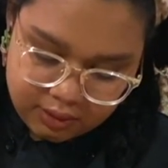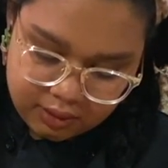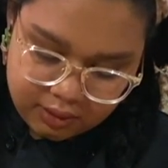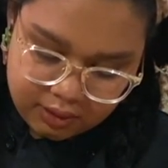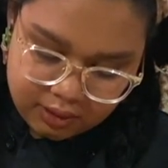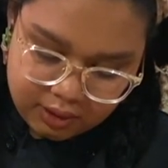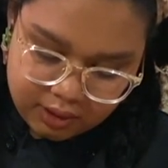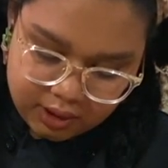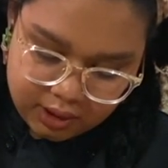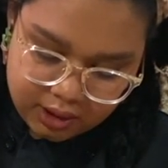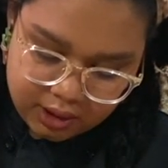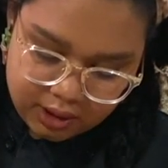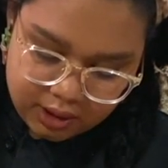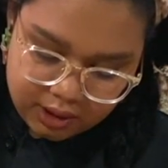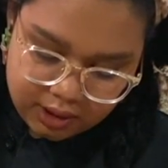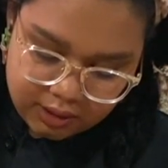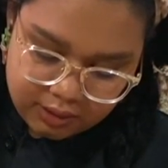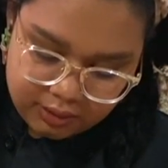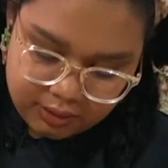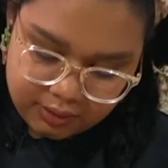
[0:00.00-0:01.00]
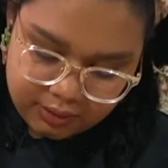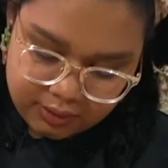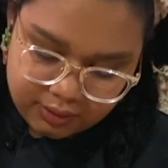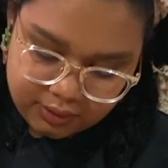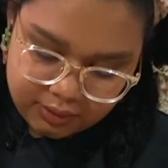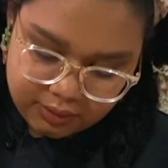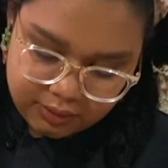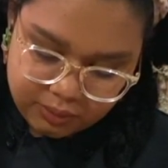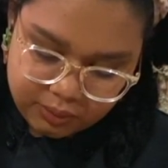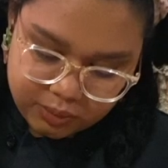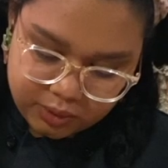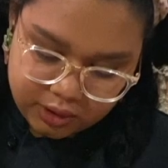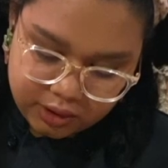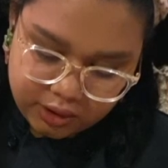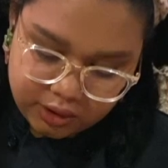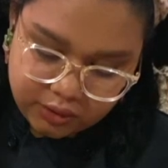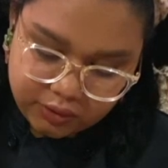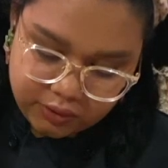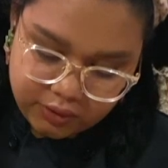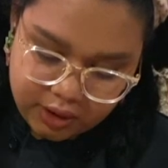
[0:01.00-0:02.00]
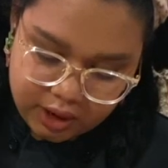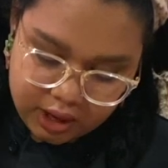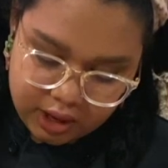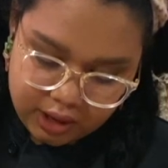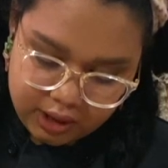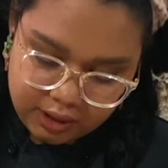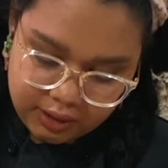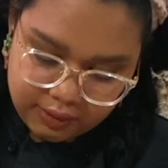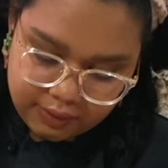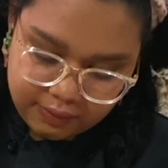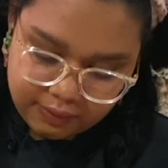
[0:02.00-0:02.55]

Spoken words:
And we're gonna create